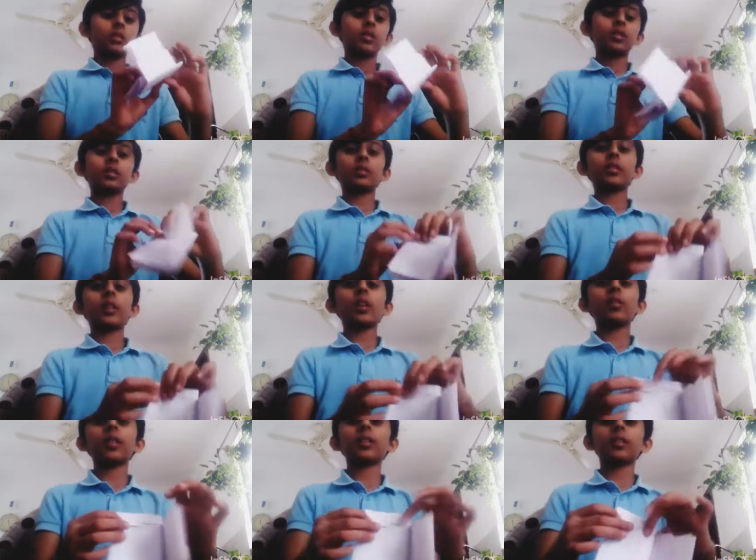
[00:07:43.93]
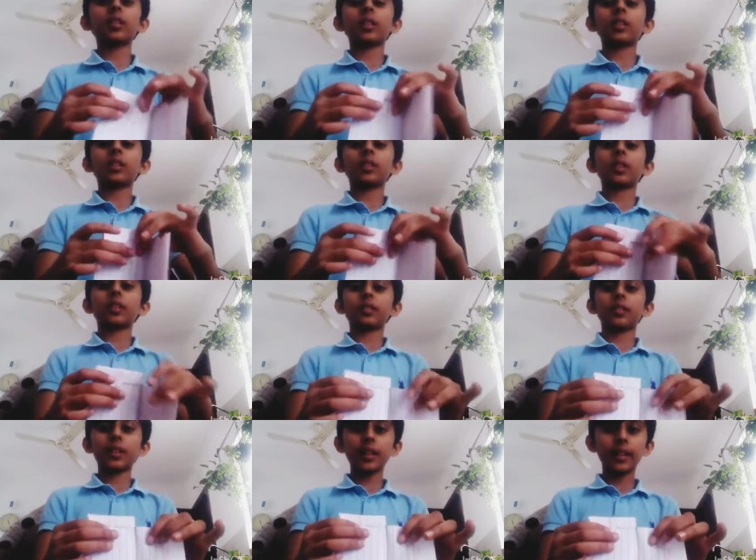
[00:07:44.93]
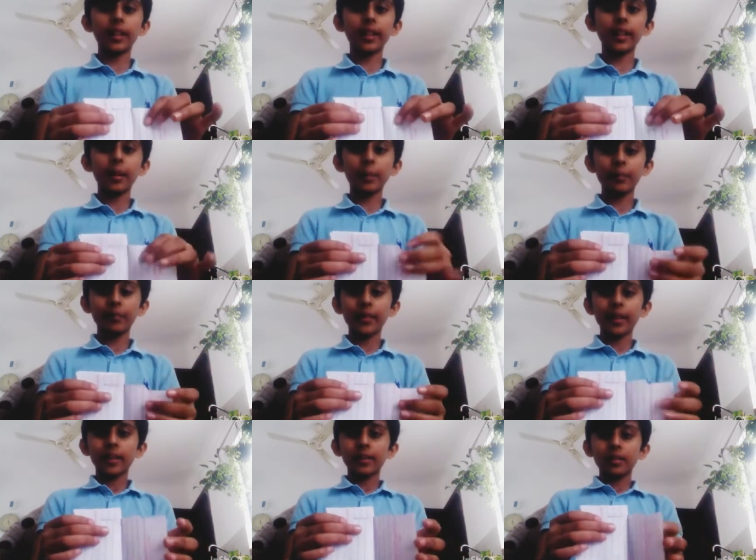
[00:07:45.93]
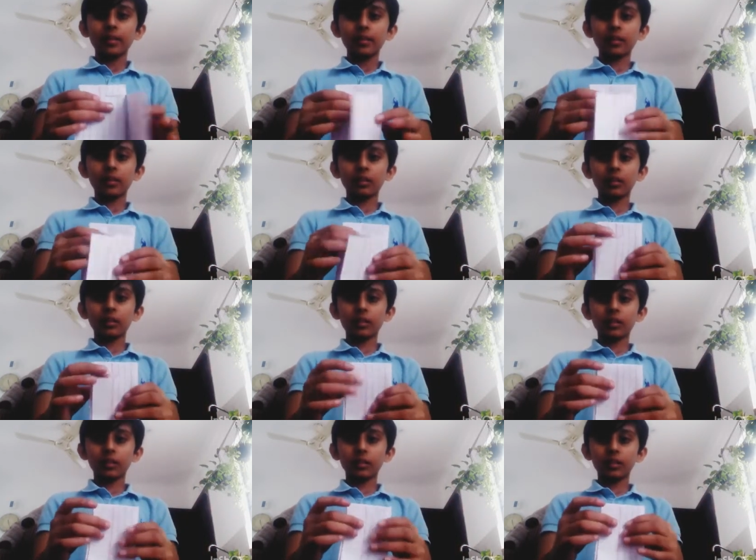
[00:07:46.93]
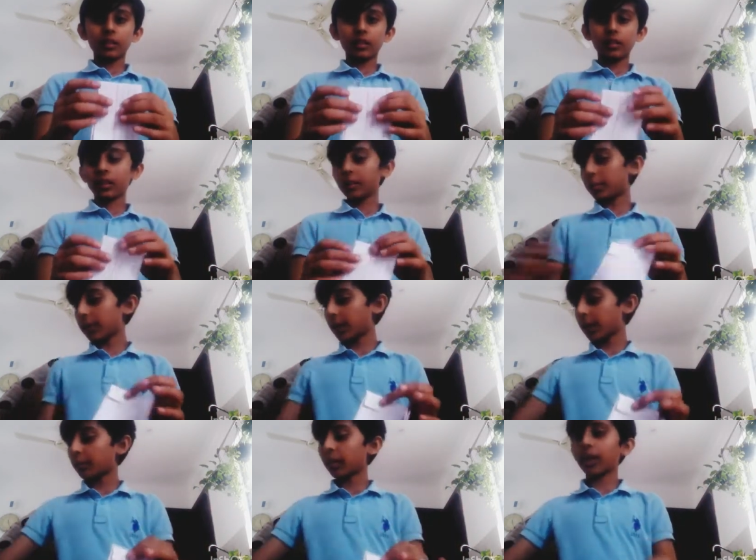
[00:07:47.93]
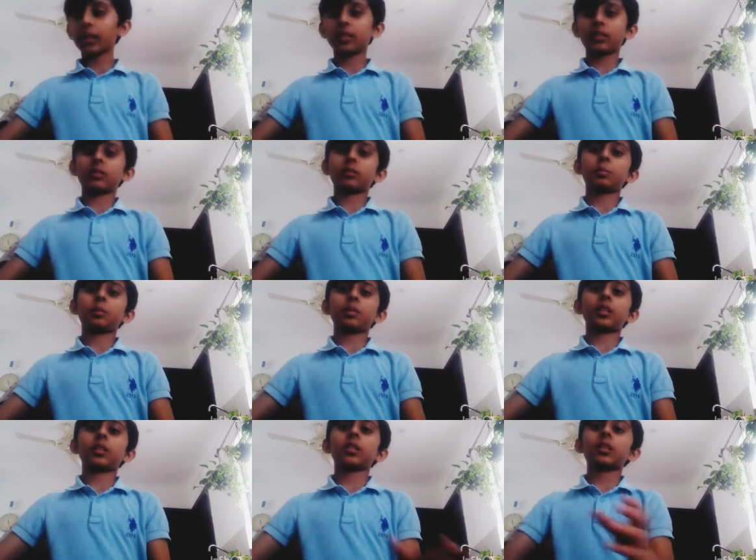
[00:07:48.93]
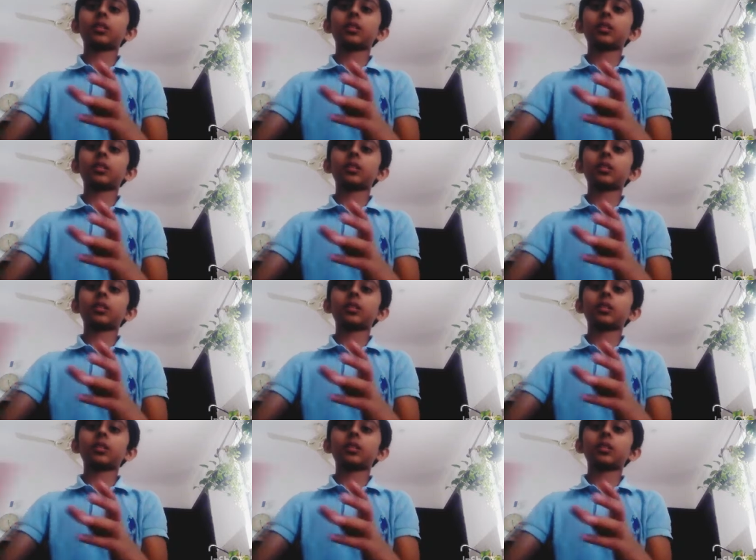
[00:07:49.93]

So now as you can see, I sticked it. So it became like this pokedex.